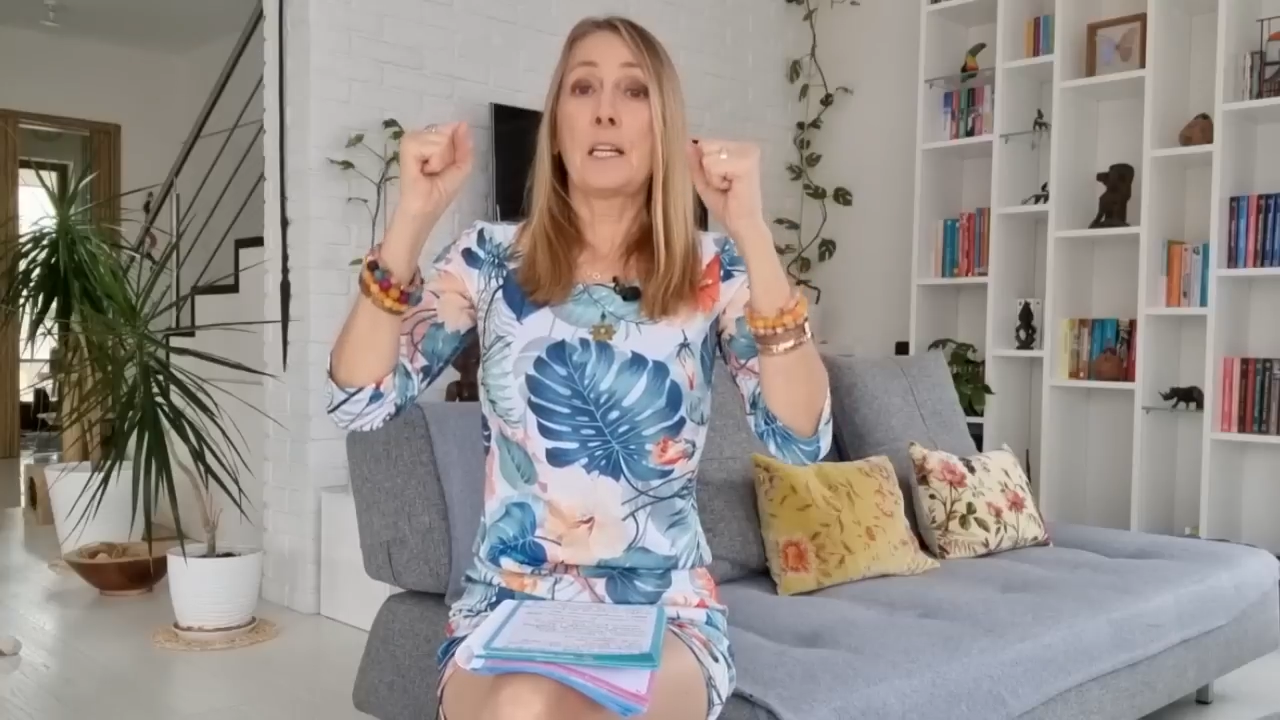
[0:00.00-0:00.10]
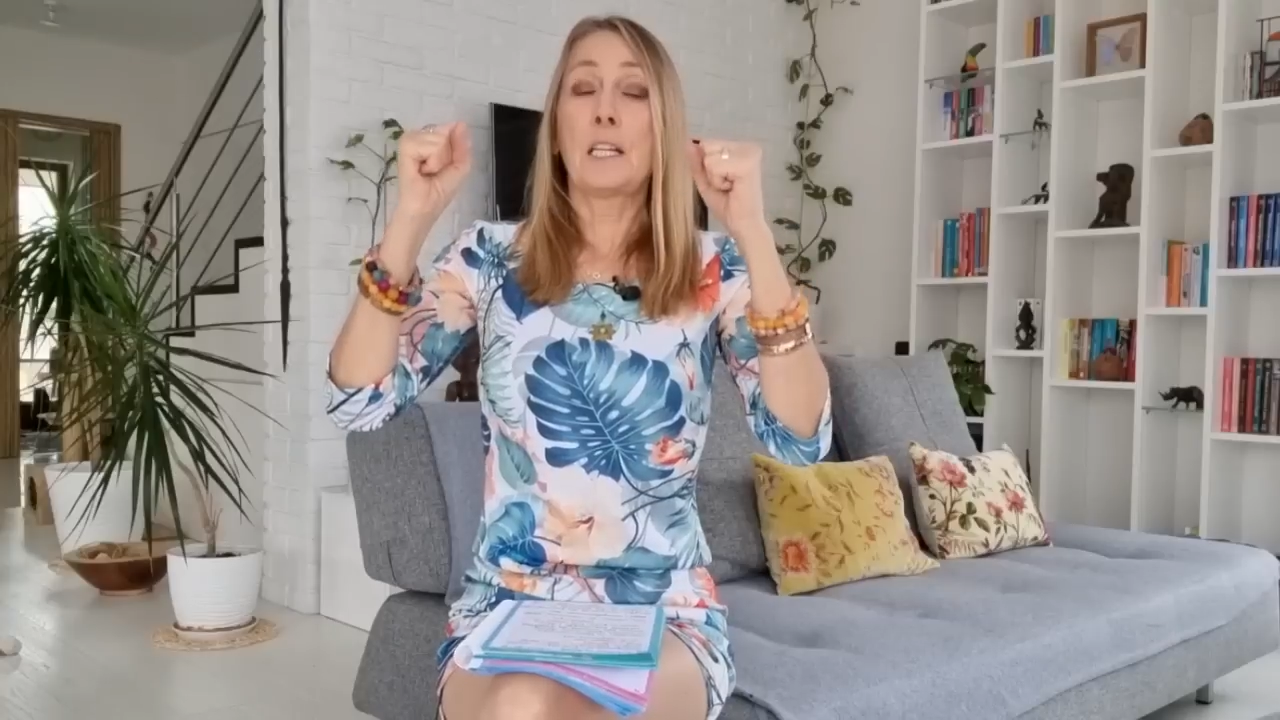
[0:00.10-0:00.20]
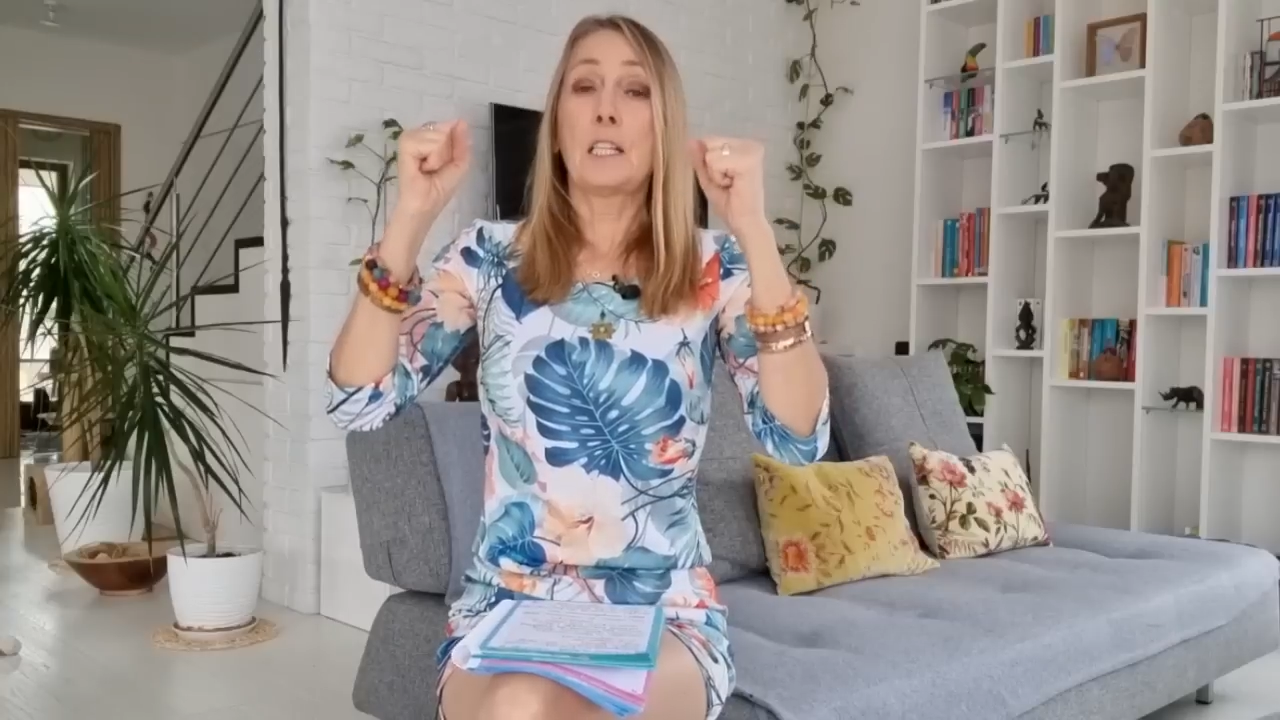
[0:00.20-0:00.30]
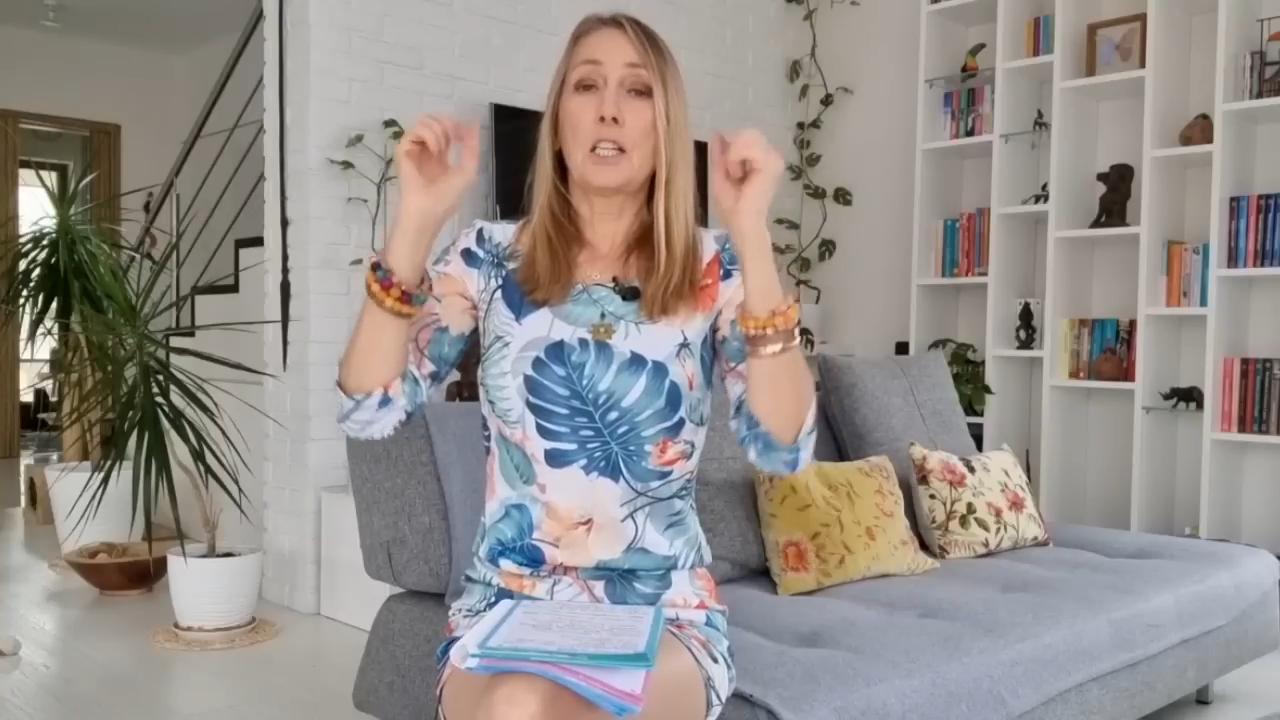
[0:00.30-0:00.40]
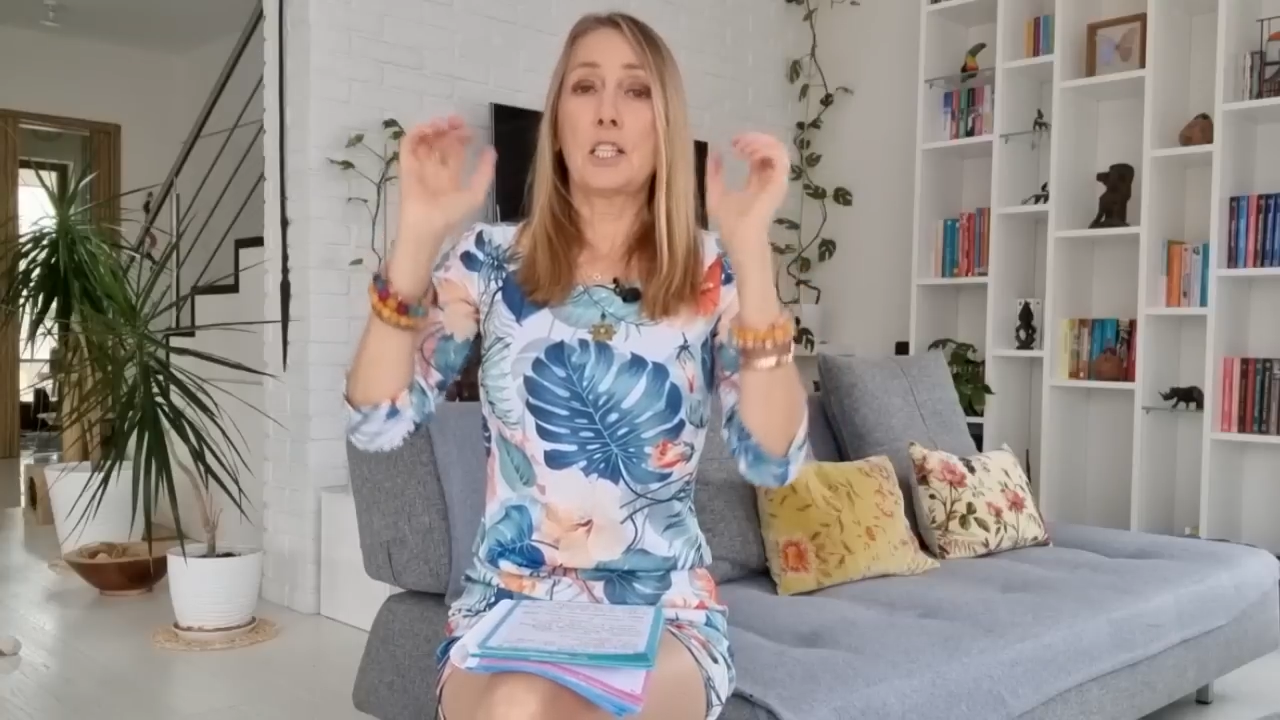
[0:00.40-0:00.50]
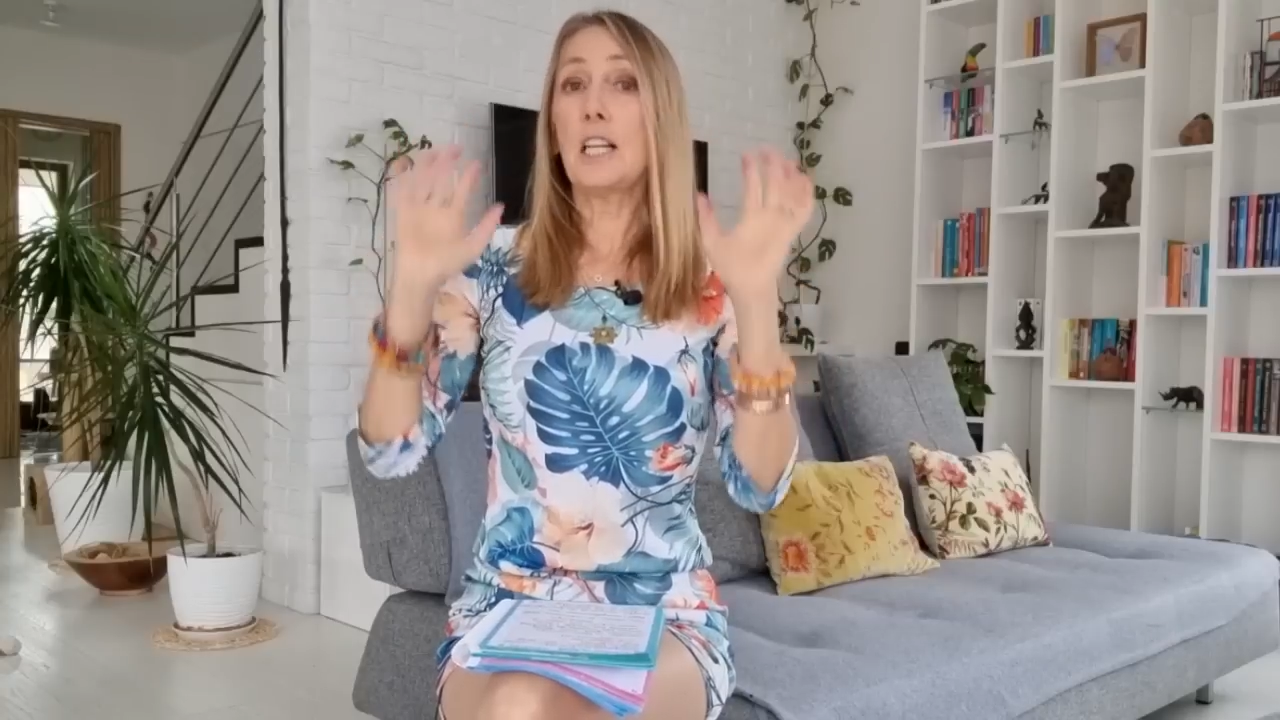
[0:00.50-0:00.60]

that